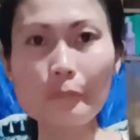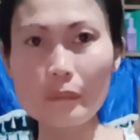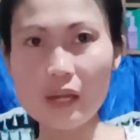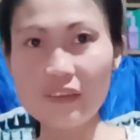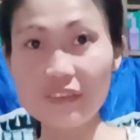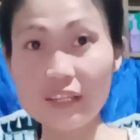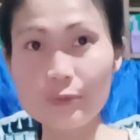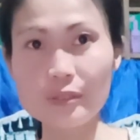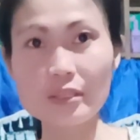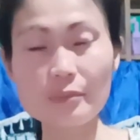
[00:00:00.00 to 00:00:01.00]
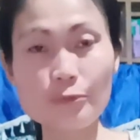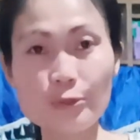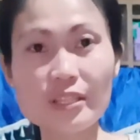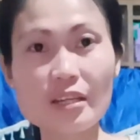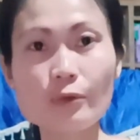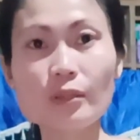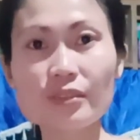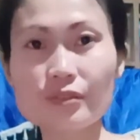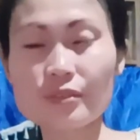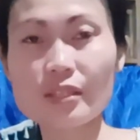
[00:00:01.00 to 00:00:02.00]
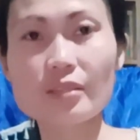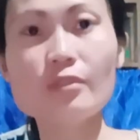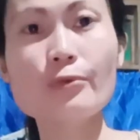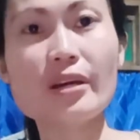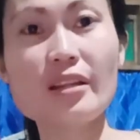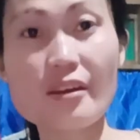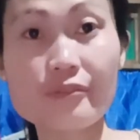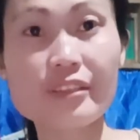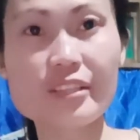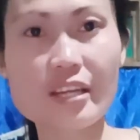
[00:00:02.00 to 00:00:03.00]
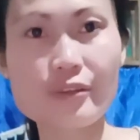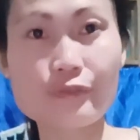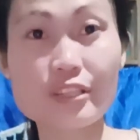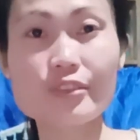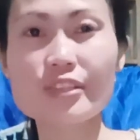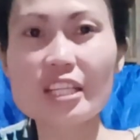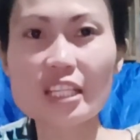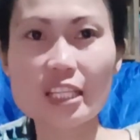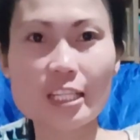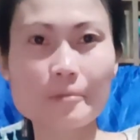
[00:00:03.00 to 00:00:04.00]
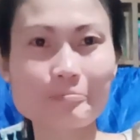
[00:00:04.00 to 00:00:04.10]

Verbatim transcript: And then we, we get water at the well every day for drinking.